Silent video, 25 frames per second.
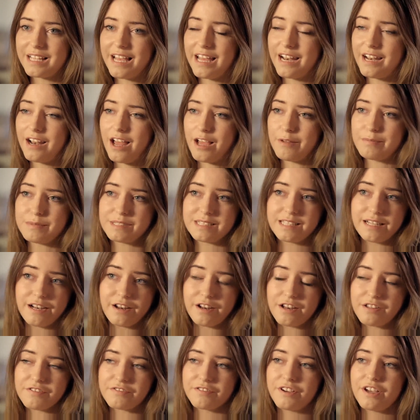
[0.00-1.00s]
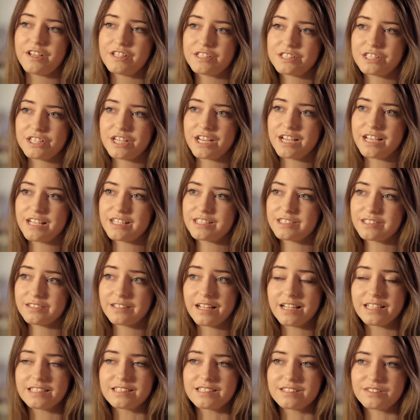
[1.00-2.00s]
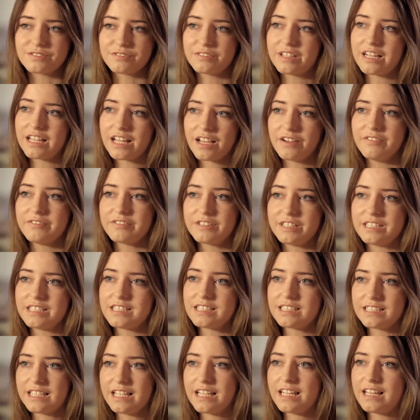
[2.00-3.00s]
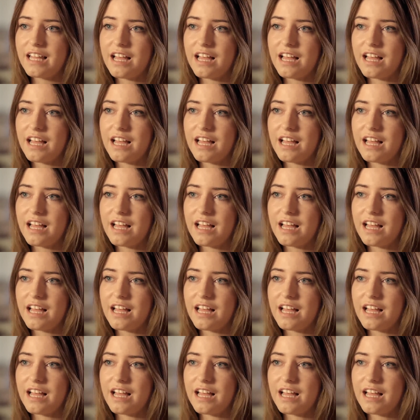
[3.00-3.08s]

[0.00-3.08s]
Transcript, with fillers: And I'm still only first year, so that's really comforting to see